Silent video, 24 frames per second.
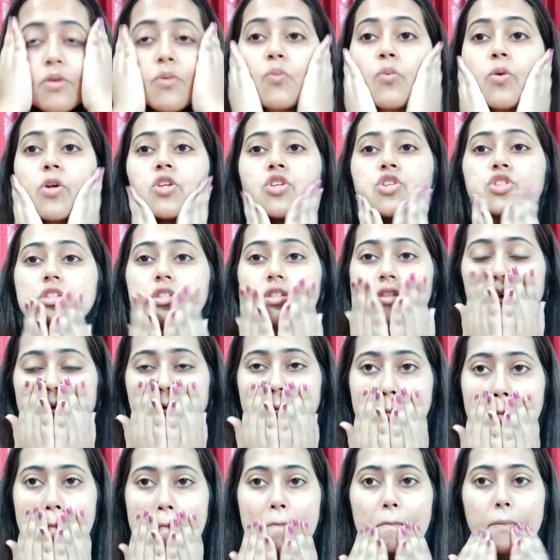which
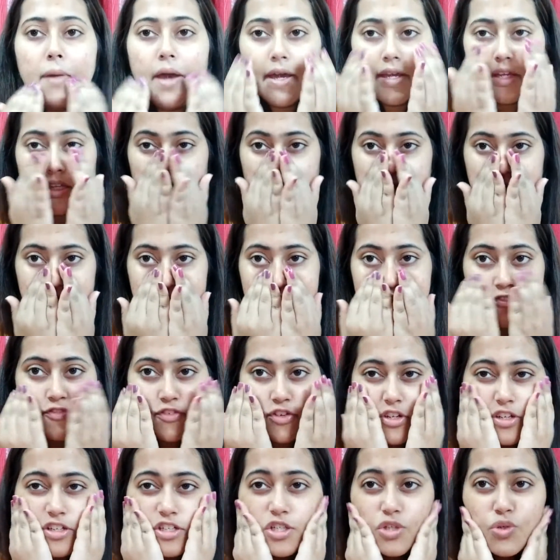I need
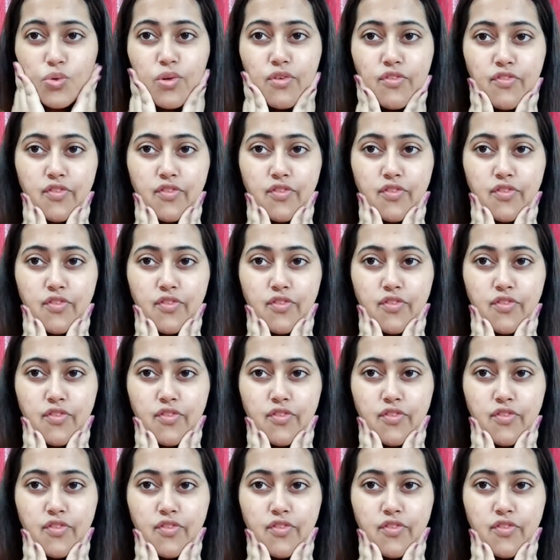for a dewy